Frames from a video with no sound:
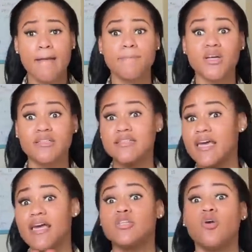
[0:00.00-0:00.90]
But
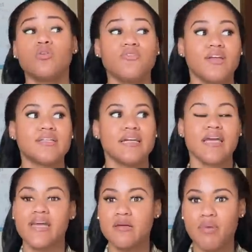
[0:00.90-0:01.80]
they don't think that
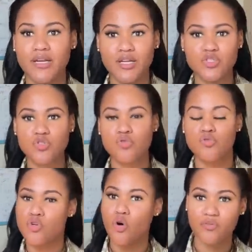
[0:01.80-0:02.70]
anybody is too
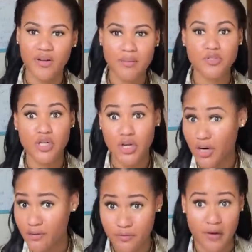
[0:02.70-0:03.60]
low for them to
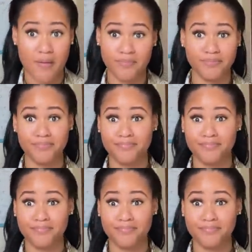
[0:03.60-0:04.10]
learn from.